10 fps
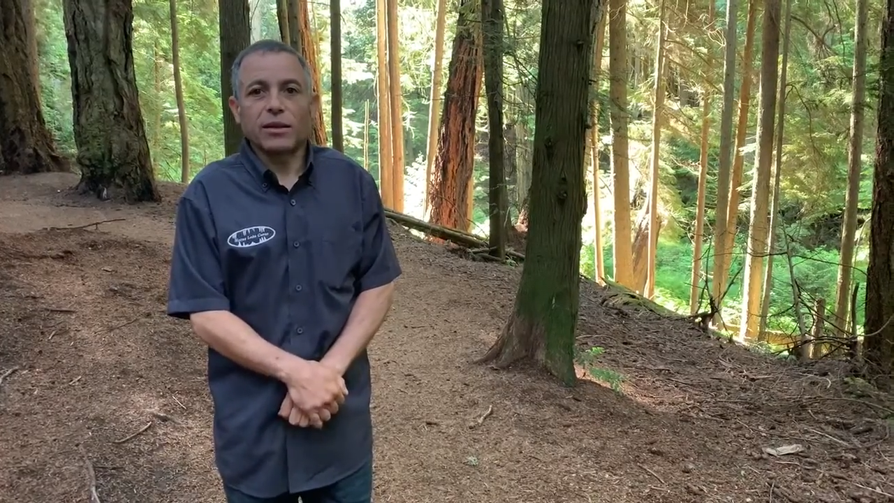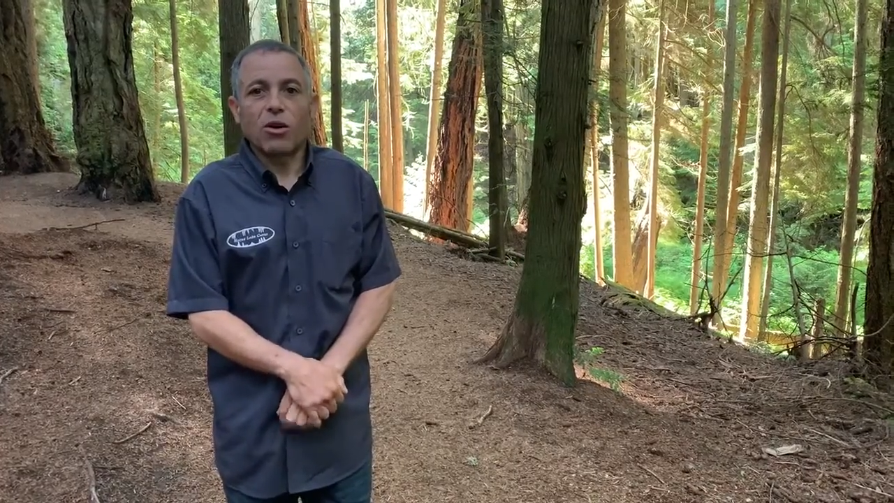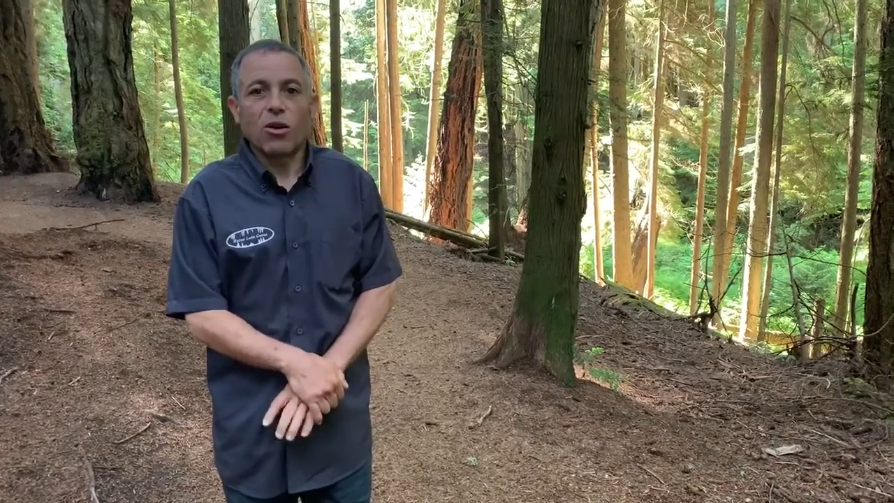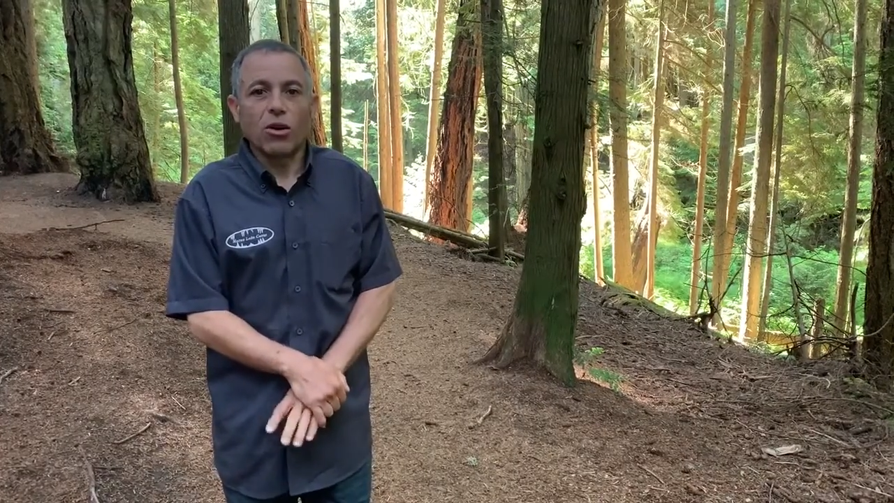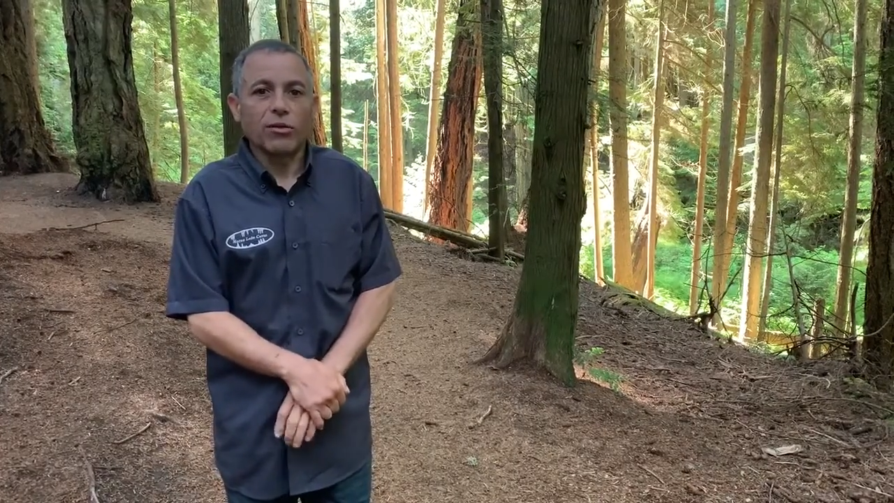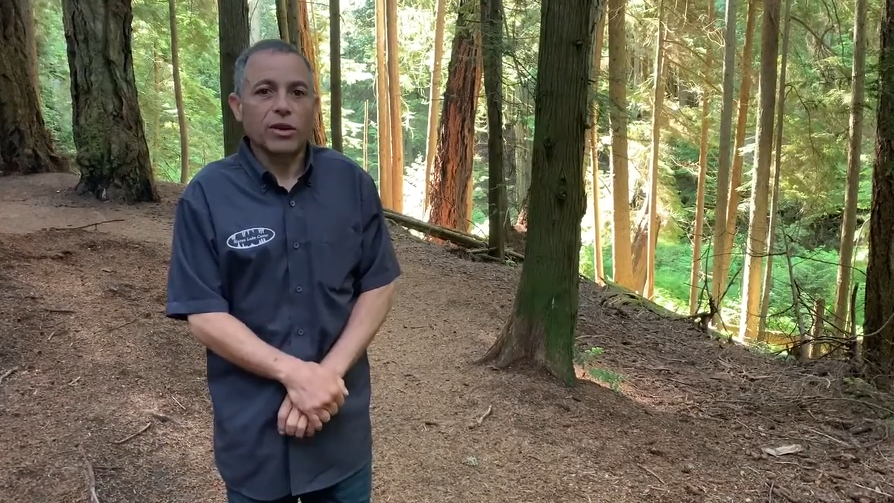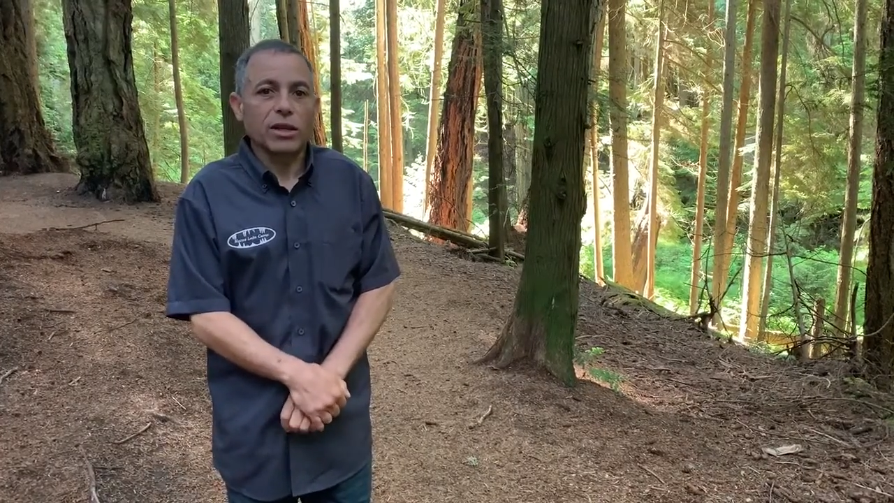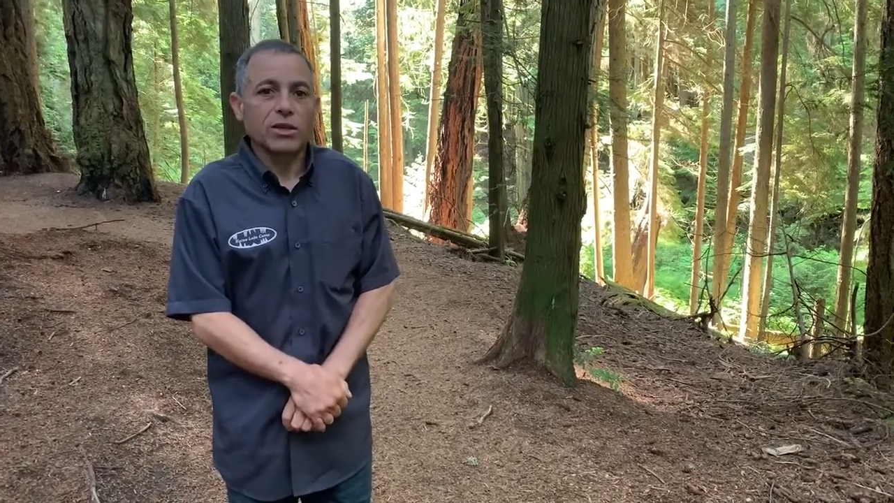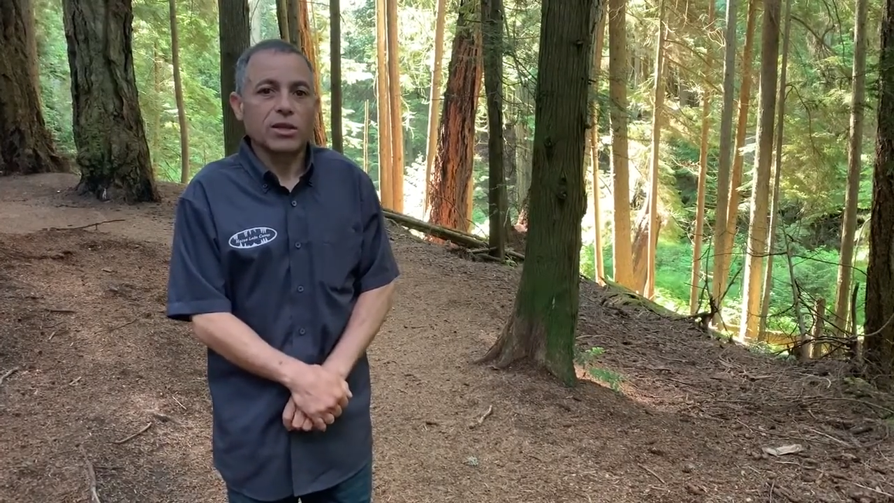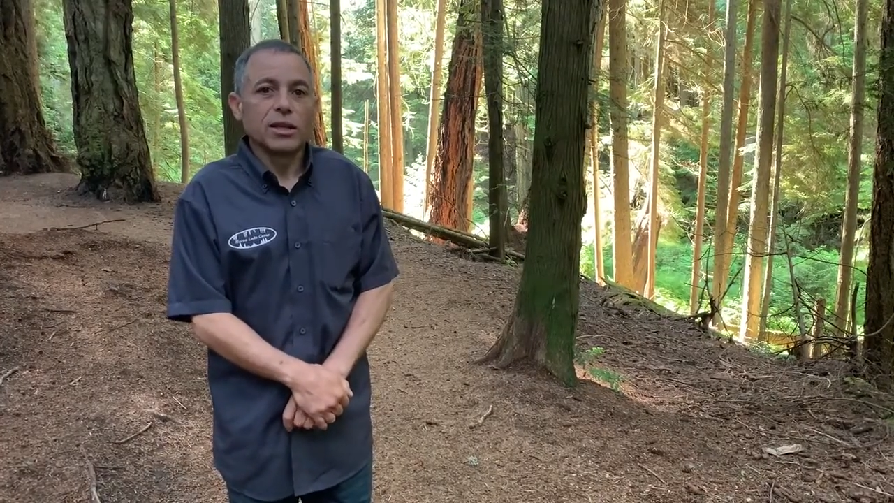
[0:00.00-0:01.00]
all of
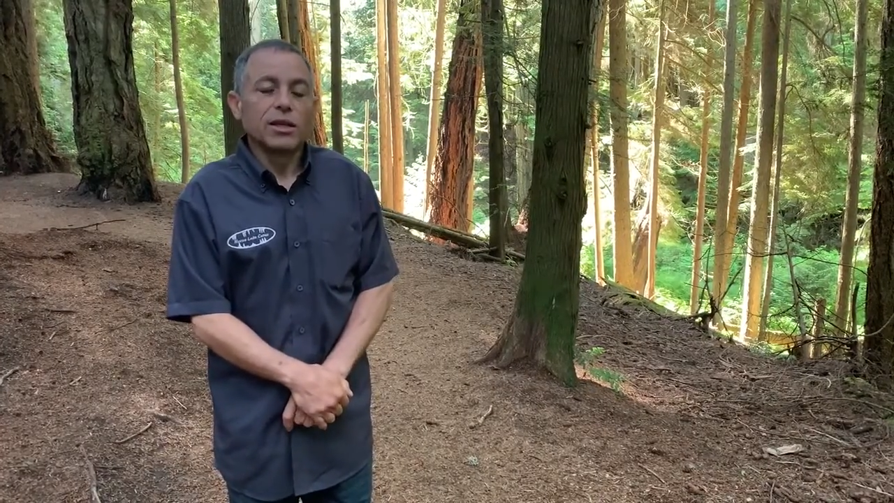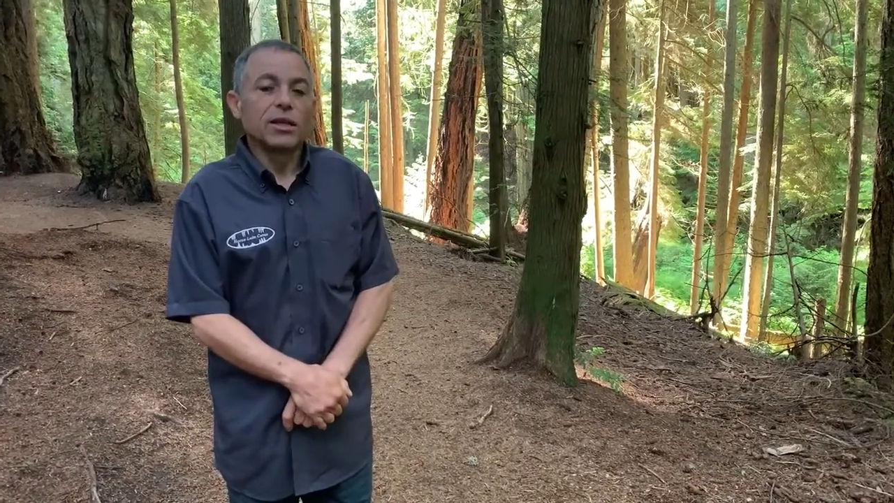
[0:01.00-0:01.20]
this